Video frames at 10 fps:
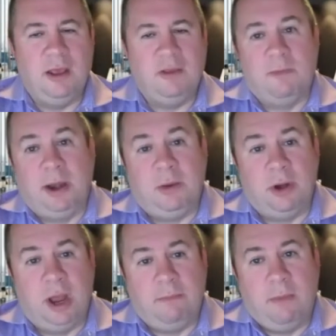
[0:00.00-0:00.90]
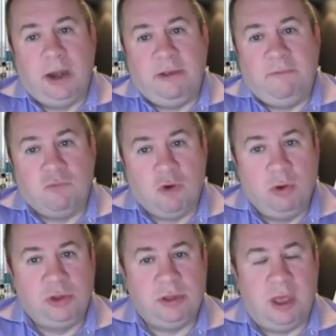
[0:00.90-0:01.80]
If the money went up, money
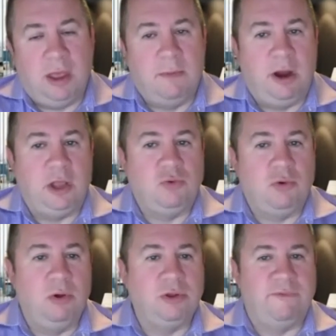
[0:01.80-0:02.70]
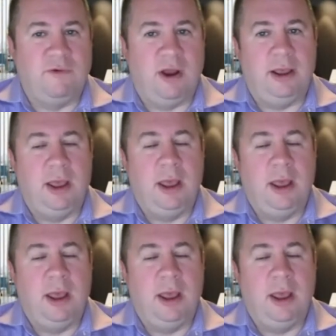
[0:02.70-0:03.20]
rose, the markets rose on Friday.